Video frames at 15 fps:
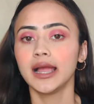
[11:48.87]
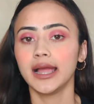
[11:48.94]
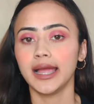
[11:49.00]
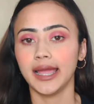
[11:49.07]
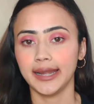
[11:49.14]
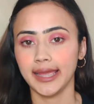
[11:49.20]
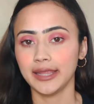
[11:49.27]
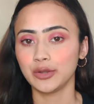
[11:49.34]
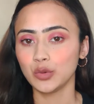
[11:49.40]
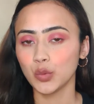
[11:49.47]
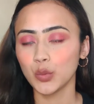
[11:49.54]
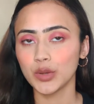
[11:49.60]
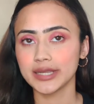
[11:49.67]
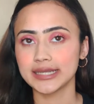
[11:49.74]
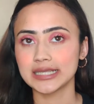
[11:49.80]
and I
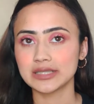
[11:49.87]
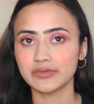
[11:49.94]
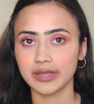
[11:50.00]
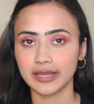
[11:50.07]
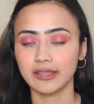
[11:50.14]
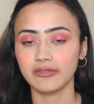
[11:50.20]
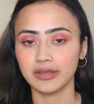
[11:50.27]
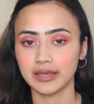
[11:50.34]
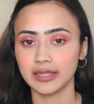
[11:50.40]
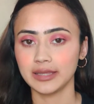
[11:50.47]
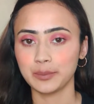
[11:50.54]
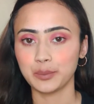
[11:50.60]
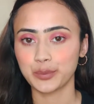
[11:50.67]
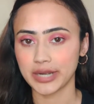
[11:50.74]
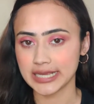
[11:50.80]
know it is very
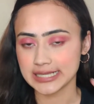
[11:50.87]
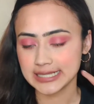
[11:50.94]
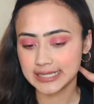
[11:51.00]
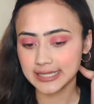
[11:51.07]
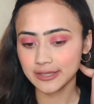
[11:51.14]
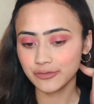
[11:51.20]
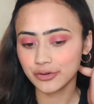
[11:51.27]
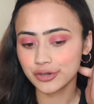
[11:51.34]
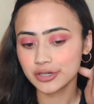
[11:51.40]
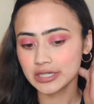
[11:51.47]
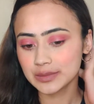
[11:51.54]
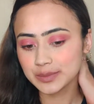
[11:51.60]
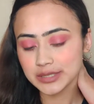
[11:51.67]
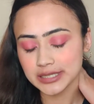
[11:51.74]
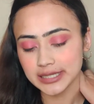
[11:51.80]
pricey for a
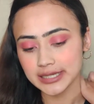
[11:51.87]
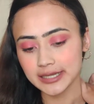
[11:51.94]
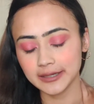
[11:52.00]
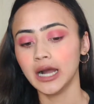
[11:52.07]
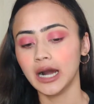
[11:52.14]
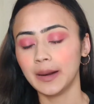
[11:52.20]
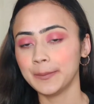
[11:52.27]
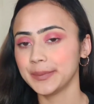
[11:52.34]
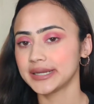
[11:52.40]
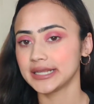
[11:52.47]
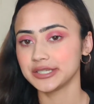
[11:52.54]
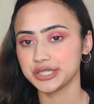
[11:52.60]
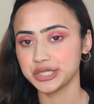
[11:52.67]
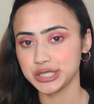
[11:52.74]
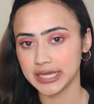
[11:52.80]
lipstick, but I
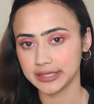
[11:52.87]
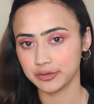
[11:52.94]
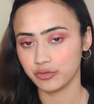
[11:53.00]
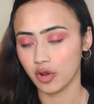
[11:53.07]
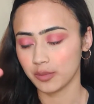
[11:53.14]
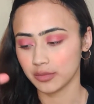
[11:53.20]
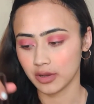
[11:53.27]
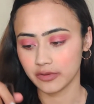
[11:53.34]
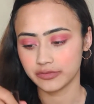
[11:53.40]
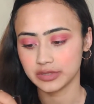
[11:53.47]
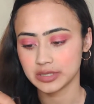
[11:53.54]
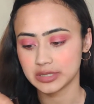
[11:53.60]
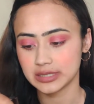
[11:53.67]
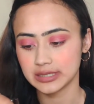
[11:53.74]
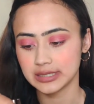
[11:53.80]
really like the formula of
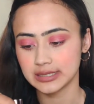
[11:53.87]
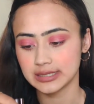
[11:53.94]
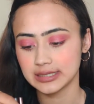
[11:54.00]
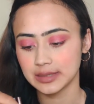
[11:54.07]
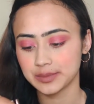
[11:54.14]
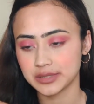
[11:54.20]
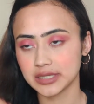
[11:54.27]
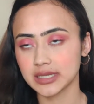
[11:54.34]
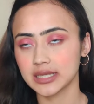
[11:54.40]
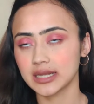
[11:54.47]
this lipstick.